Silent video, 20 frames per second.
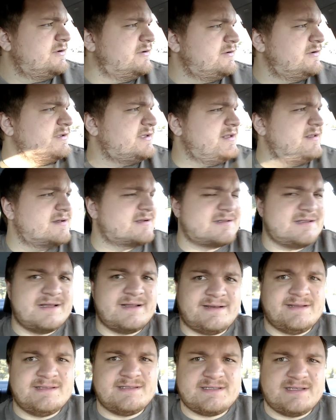what they look
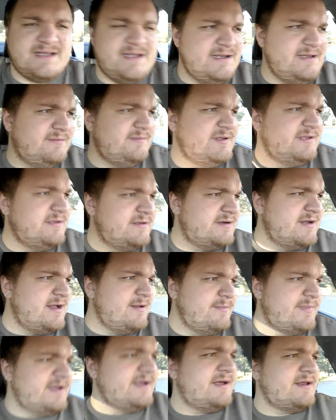like inside. I mean, they're
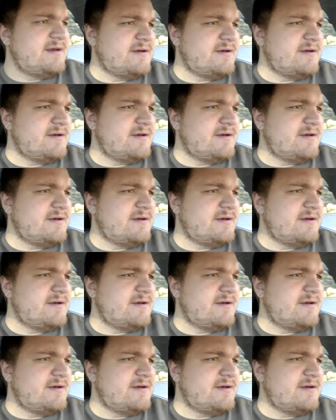not bad.